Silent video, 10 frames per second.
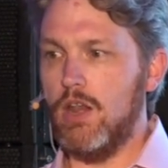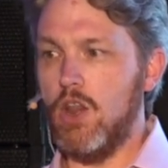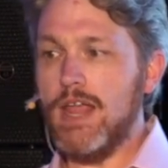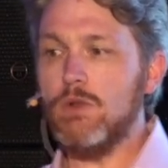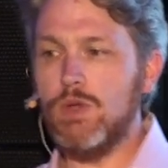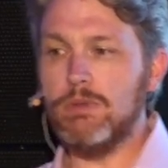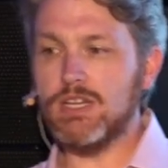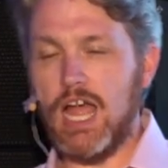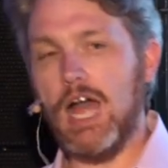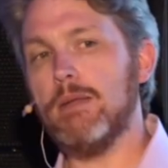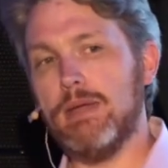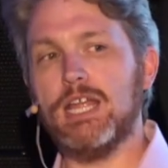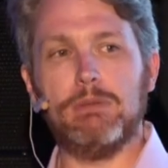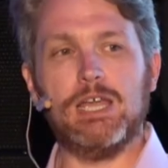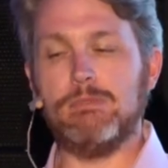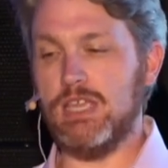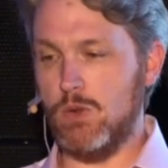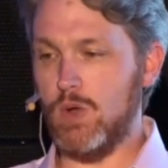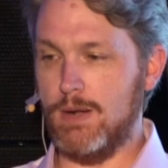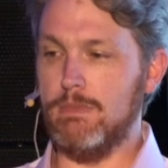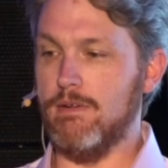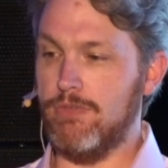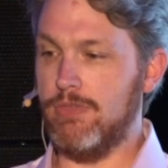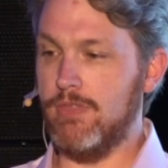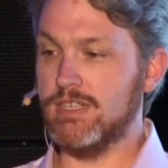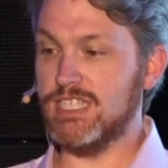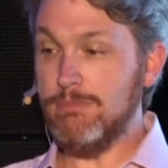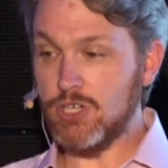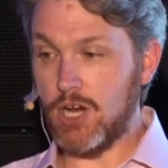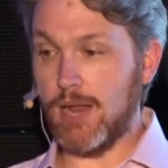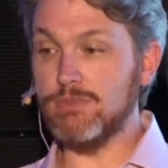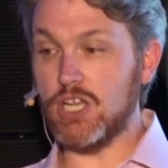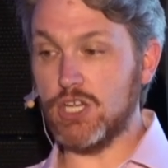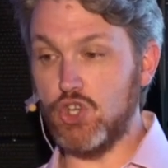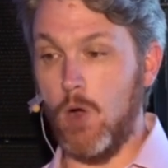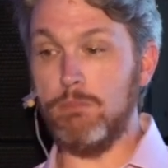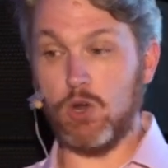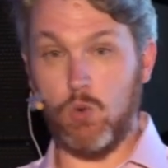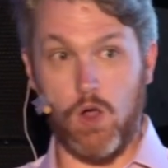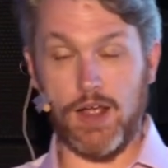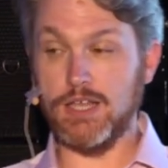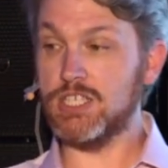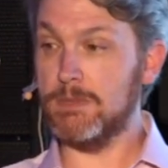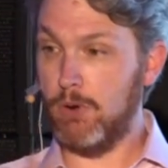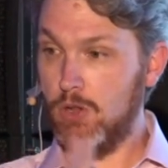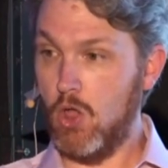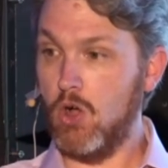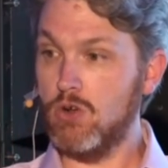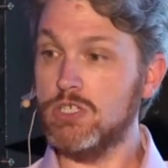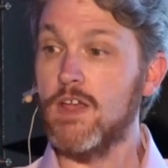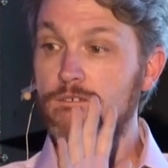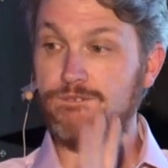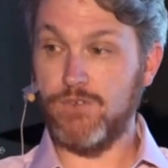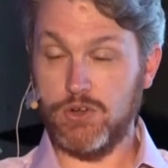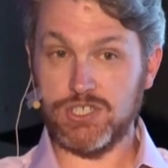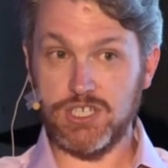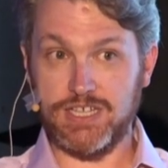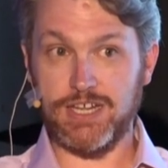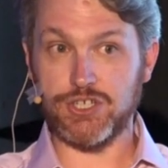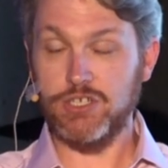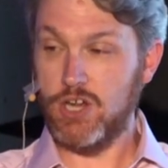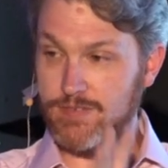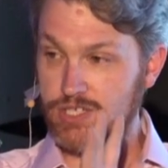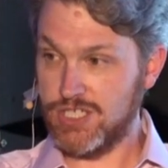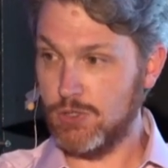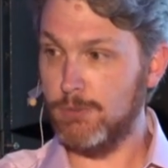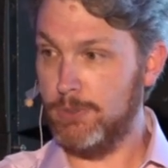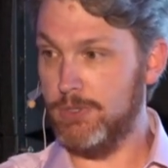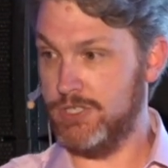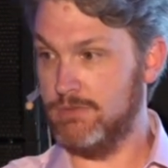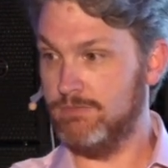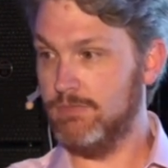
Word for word: Nine women can't make a baby in one month. Sometimes a job requires the prolonged, focused attention of a single person.